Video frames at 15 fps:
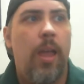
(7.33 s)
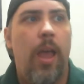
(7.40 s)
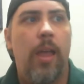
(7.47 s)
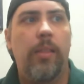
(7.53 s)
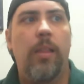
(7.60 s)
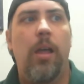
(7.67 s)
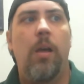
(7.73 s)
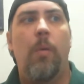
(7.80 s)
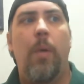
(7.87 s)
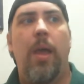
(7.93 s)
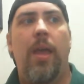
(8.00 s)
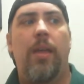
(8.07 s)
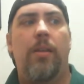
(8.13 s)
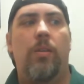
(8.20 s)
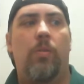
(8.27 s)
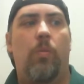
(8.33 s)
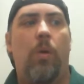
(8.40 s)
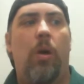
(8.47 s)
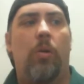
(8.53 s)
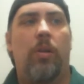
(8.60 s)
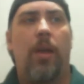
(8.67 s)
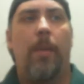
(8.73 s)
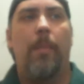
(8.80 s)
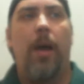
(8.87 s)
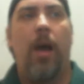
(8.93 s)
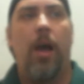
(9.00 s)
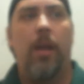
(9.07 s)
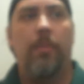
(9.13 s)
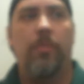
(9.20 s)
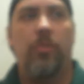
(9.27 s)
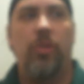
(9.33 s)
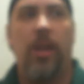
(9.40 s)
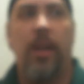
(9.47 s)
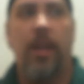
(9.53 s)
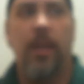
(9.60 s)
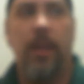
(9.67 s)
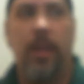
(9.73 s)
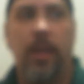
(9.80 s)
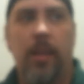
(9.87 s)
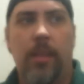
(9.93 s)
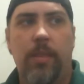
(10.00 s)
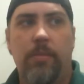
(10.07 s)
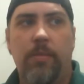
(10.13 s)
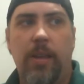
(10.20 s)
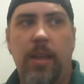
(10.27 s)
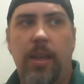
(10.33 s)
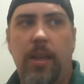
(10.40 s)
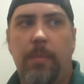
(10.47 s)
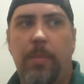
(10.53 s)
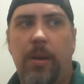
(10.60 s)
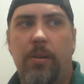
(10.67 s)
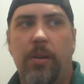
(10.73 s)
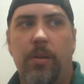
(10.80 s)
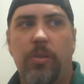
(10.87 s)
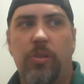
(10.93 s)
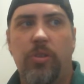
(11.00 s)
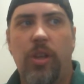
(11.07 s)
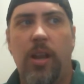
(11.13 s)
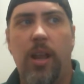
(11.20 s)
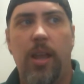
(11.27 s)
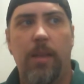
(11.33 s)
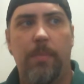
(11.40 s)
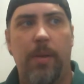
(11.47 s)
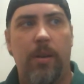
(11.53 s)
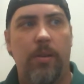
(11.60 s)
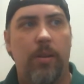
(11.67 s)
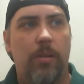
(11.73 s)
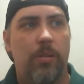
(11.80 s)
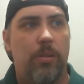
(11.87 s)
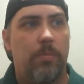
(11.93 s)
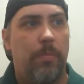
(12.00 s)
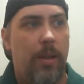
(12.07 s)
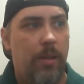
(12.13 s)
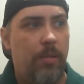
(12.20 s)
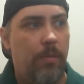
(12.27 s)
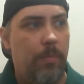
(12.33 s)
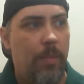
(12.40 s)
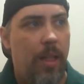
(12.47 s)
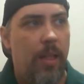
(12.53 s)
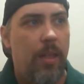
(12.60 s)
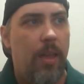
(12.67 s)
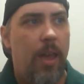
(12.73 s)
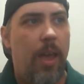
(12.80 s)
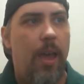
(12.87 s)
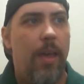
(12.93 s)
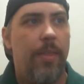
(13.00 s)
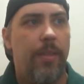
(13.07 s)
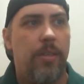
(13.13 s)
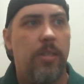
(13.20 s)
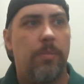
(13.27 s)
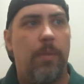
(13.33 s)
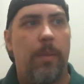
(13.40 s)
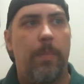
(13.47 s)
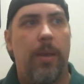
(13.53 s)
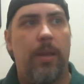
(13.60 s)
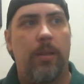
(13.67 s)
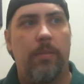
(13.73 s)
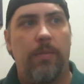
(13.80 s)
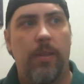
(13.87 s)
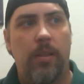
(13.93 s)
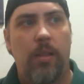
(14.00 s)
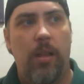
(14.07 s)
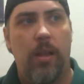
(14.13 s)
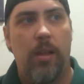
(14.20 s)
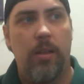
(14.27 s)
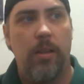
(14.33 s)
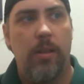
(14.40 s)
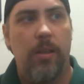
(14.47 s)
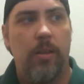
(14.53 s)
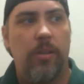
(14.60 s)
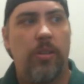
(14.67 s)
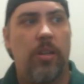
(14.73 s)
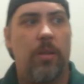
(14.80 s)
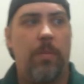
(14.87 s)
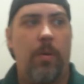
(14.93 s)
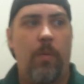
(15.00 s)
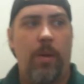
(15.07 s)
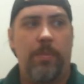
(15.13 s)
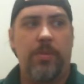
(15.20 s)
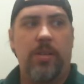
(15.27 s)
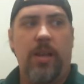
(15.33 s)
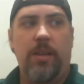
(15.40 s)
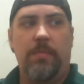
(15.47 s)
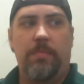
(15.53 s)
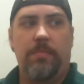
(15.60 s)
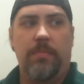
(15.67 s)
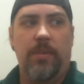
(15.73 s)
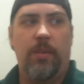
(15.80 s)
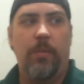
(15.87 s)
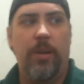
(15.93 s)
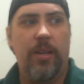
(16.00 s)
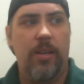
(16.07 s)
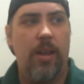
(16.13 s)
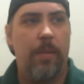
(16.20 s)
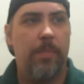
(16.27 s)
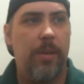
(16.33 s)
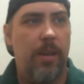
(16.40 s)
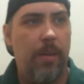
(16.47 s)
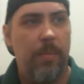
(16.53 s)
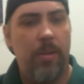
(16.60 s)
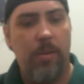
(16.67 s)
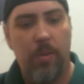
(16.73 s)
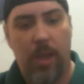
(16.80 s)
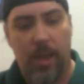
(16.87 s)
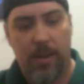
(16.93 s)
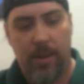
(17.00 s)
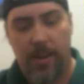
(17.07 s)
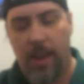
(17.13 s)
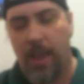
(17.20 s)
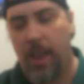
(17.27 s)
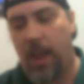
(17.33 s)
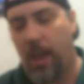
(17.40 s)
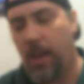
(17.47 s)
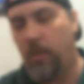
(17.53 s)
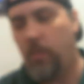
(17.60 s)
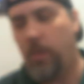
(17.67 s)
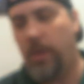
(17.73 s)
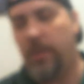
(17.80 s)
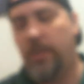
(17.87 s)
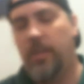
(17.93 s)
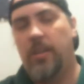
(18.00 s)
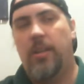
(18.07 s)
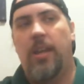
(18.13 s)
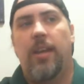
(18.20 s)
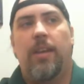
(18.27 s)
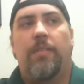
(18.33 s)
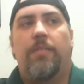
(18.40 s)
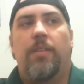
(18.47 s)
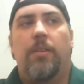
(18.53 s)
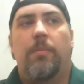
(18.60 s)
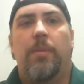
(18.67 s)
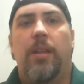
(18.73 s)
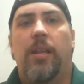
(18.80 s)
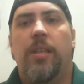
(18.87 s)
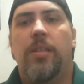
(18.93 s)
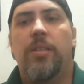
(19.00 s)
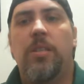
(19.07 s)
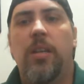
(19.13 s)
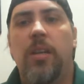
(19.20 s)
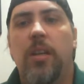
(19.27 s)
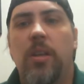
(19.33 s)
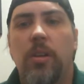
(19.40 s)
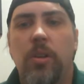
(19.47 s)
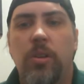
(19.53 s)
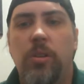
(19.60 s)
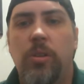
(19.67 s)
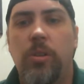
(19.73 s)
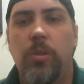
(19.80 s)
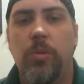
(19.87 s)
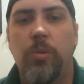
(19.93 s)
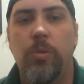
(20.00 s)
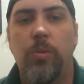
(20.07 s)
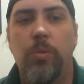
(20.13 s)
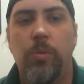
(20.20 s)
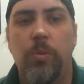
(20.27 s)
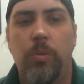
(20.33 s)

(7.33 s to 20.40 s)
Hello and welcome. I'm Jedite83, better known as Jedite, better known as Michael, and this is my Pagan vlog. Check out my website, wiccan.pw, and today I want to take a few minutes to,